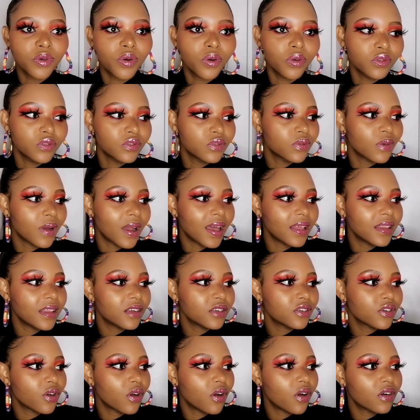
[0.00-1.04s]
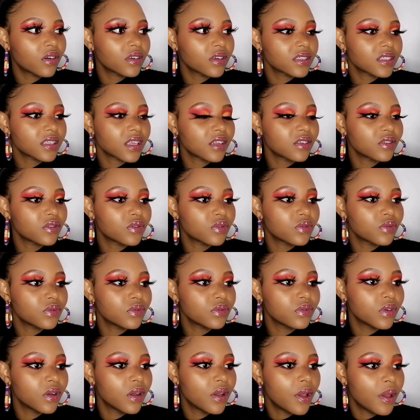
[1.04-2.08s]
go to other dogs and
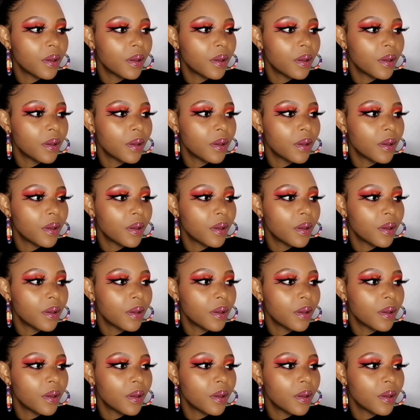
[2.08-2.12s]
do